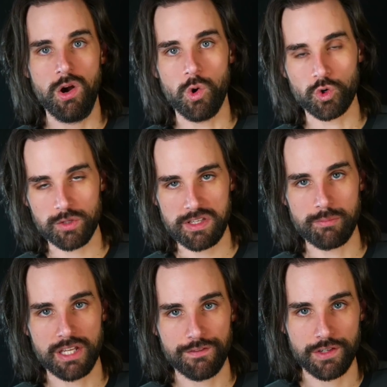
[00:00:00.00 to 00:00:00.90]
or to be
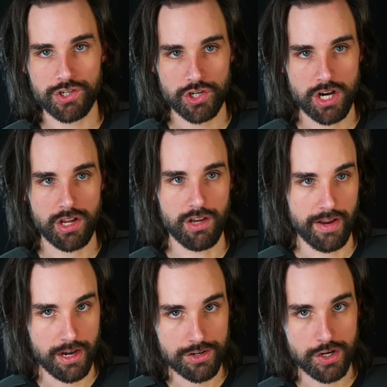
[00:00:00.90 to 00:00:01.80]
the beneficiary of
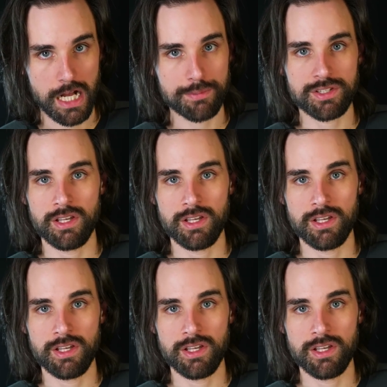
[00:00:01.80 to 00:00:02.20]
airdrops